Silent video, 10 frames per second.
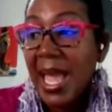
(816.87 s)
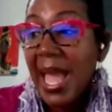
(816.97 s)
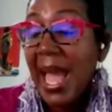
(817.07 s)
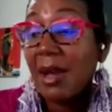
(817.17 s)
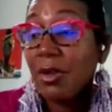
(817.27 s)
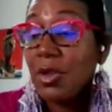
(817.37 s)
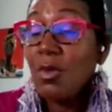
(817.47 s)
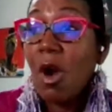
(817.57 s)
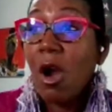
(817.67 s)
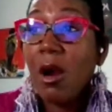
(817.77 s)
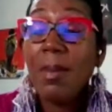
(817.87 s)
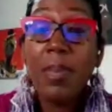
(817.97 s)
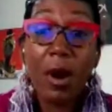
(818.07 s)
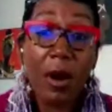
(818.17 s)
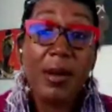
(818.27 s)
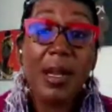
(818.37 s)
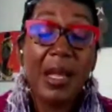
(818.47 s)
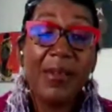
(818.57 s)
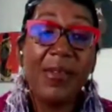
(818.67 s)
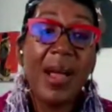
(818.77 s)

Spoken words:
how you are a part of